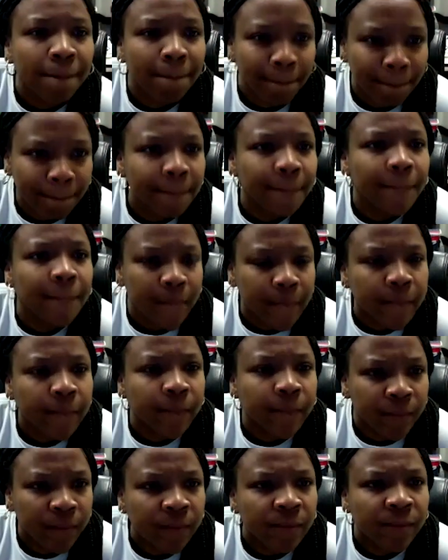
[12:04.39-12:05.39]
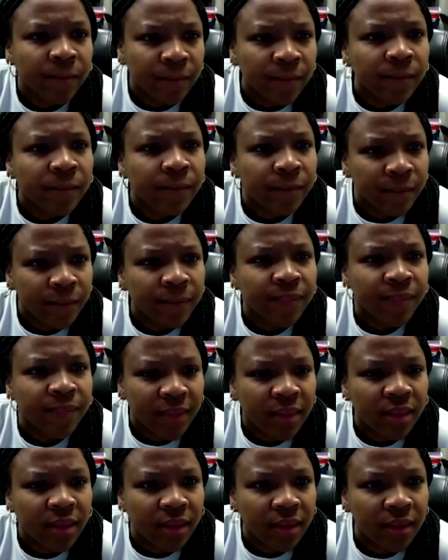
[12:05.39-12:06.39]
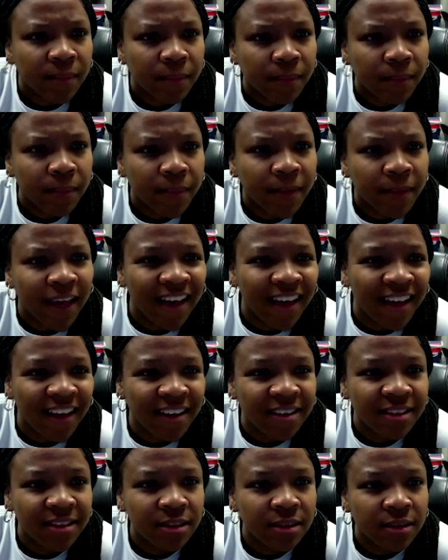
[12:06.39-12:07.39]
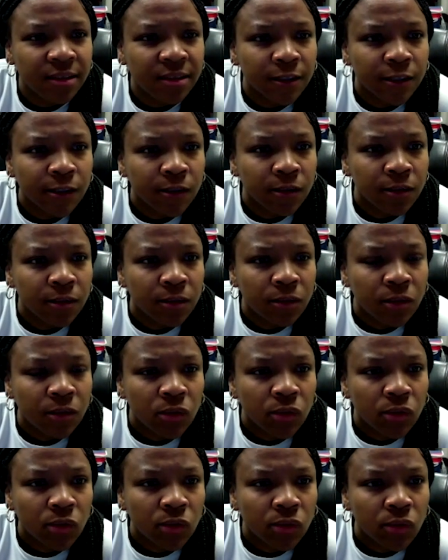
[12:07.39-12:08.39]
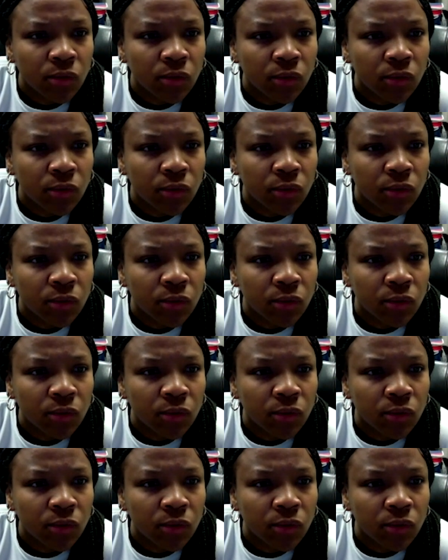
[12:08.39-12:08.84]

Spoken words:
but when they do get this first experience, what do you tell them to say,